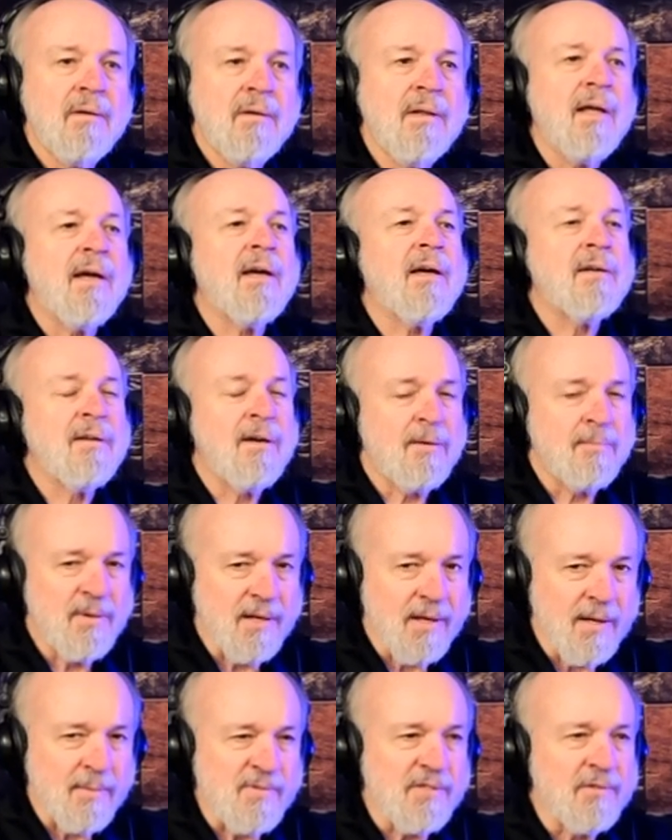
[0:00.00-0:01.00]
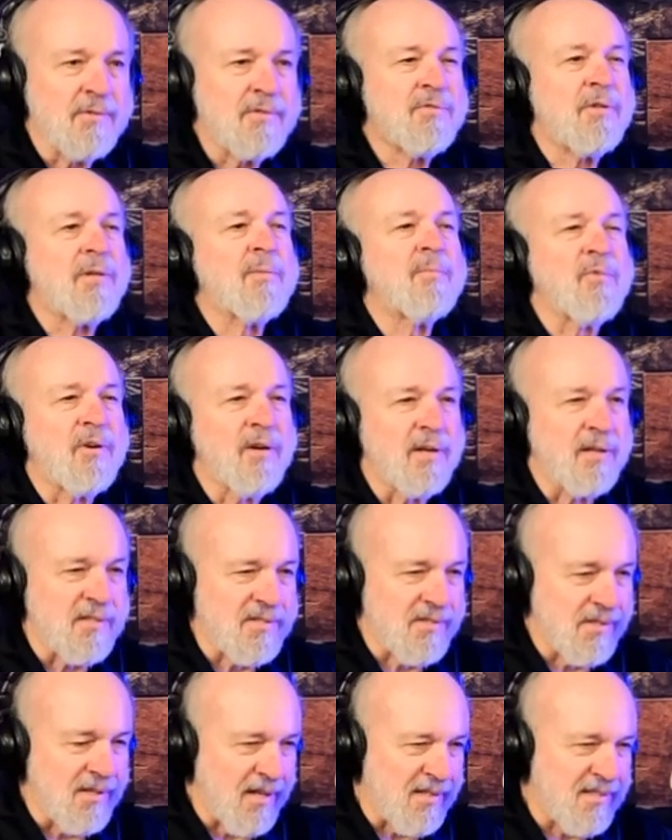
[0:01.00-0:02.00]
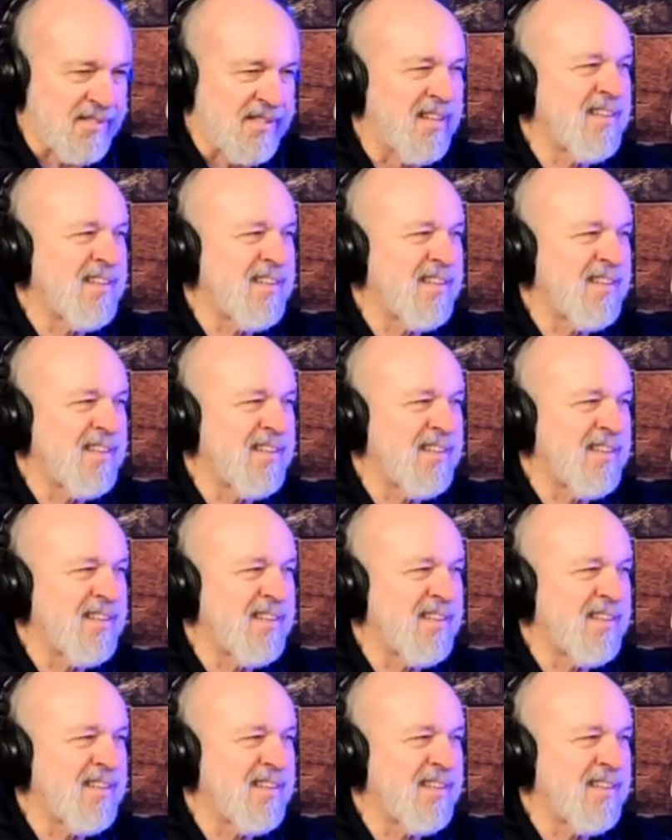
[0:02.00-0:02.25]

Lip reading: They had hubcaps and trim rings. Yeah.